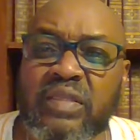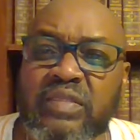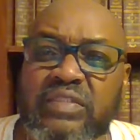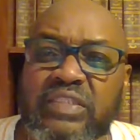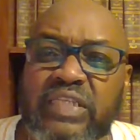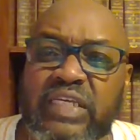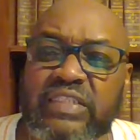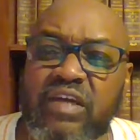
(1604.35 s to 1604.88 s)

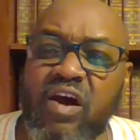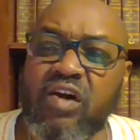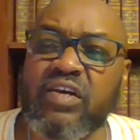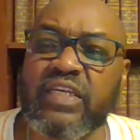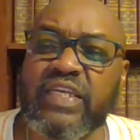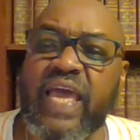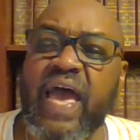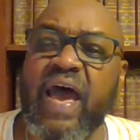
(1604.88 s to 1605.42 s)
Yes,
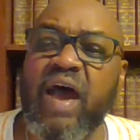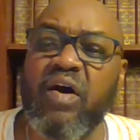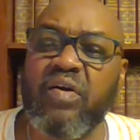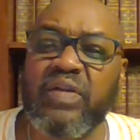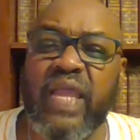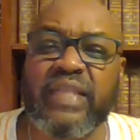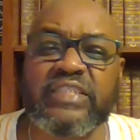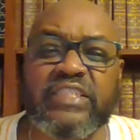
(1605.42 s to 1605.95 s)
hunker
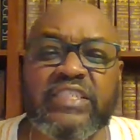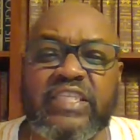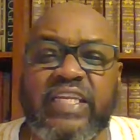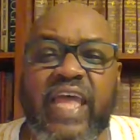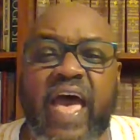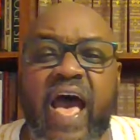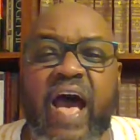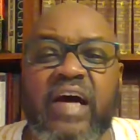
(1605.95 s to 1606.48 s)
down, not just in the
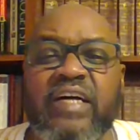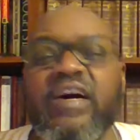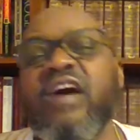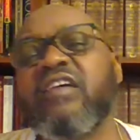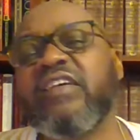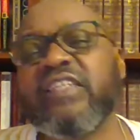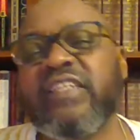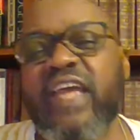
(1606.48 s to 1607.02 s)
house,
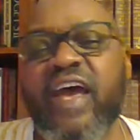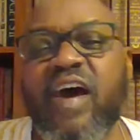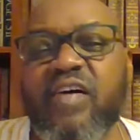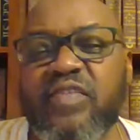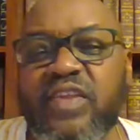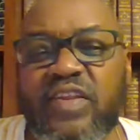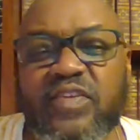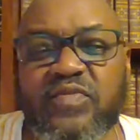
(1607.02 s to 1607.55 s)
hunker
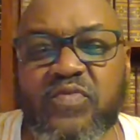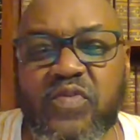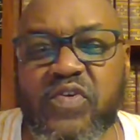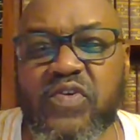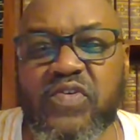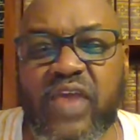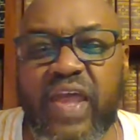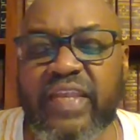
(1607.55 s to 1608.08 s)
down in his
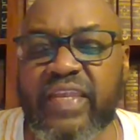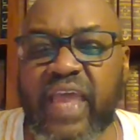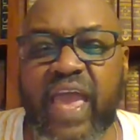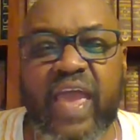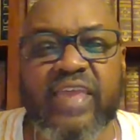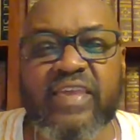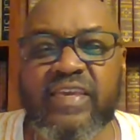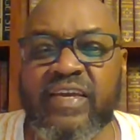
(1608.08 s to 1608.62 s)
word. I
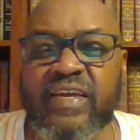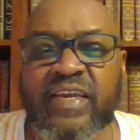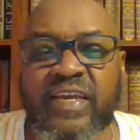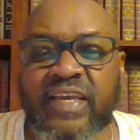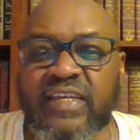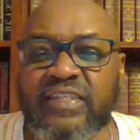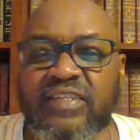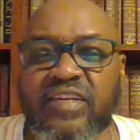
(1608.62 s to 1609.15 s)
dare you
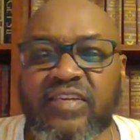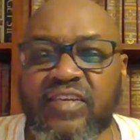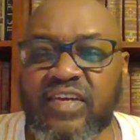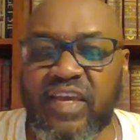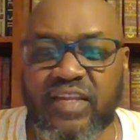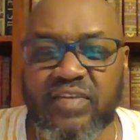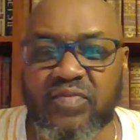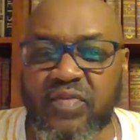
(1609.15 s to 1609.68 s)
to look
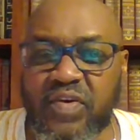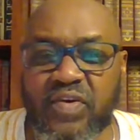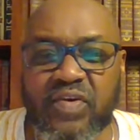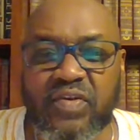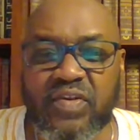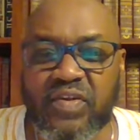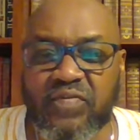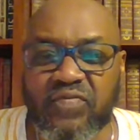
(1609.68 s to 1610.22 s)
at his
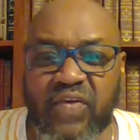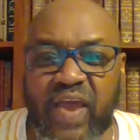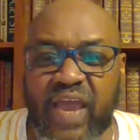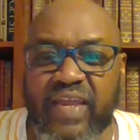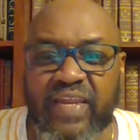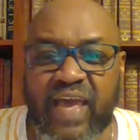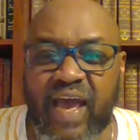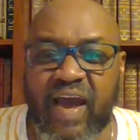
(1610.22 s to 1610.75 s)
word and
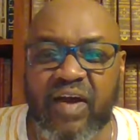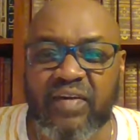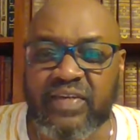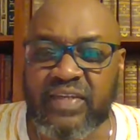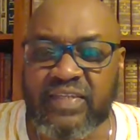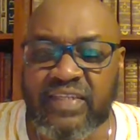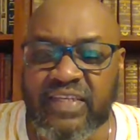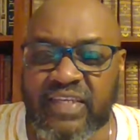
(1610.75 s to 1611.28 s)
find out
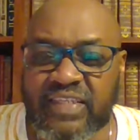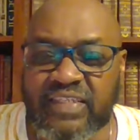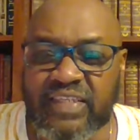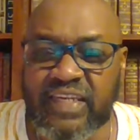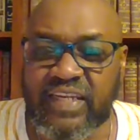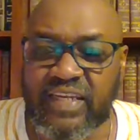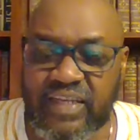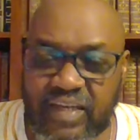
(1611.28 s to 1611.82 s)

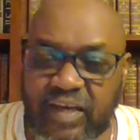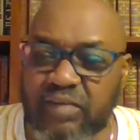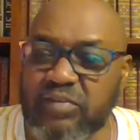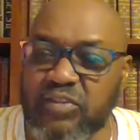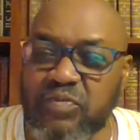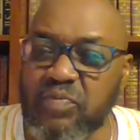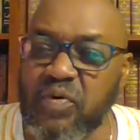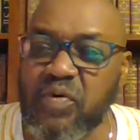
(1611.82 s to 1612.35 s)
that he loves
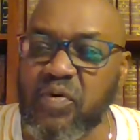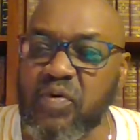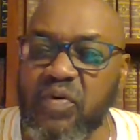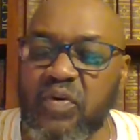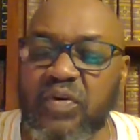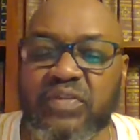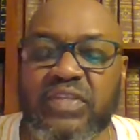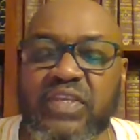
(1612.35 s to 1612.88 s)
you
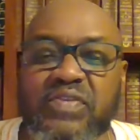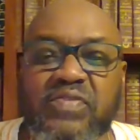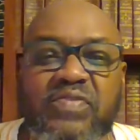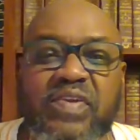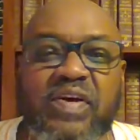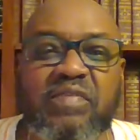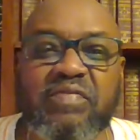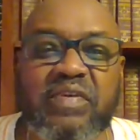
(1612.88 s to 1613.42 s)
more than you
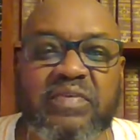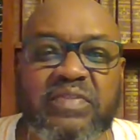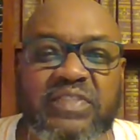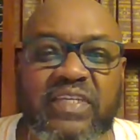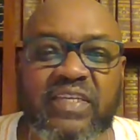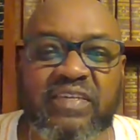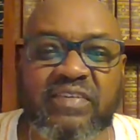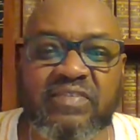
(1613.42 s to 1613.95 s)
love
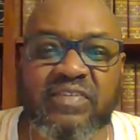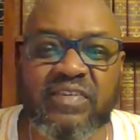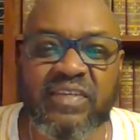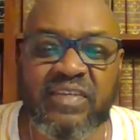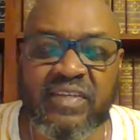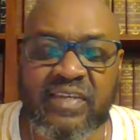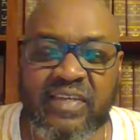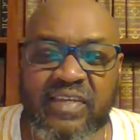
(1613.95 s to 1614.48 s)
yourself.
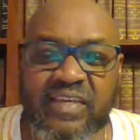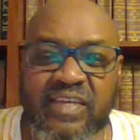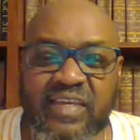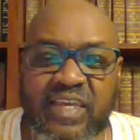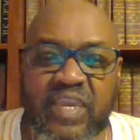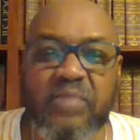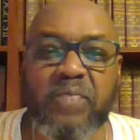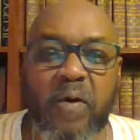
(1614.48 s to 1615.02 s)

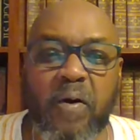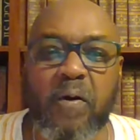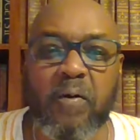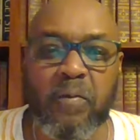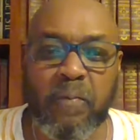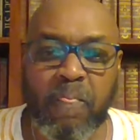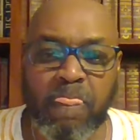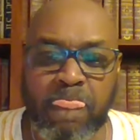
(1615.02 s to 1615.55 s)
Keep
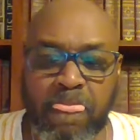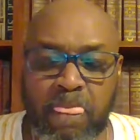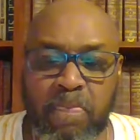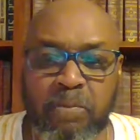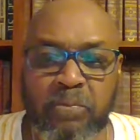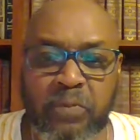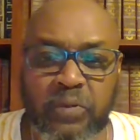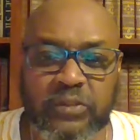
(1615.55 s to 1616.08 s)
on
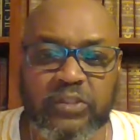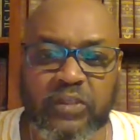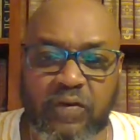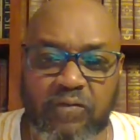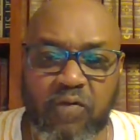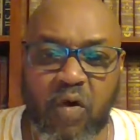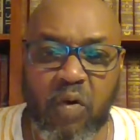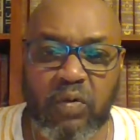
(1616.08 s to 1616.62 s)
pushing
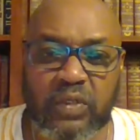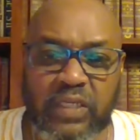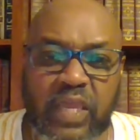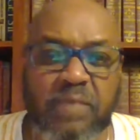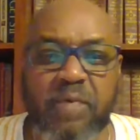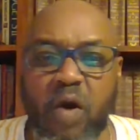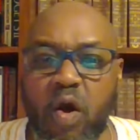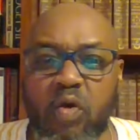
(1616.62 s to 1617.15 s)
forward.
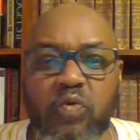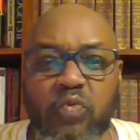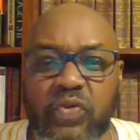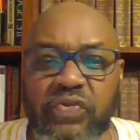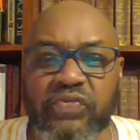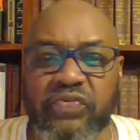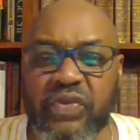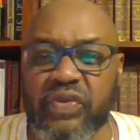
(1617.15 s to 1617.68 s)
Keep on
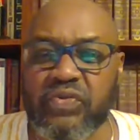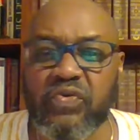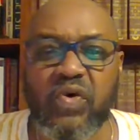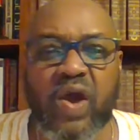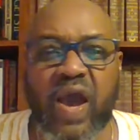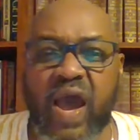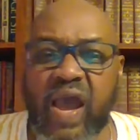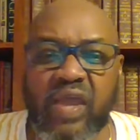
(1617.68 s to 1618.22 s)
reaching to
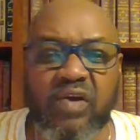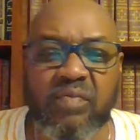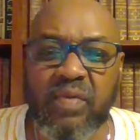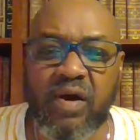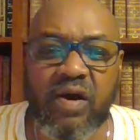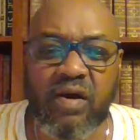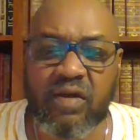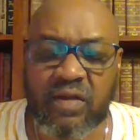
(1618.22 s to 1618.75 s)
a higher
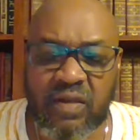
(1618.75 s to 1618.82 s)
mark.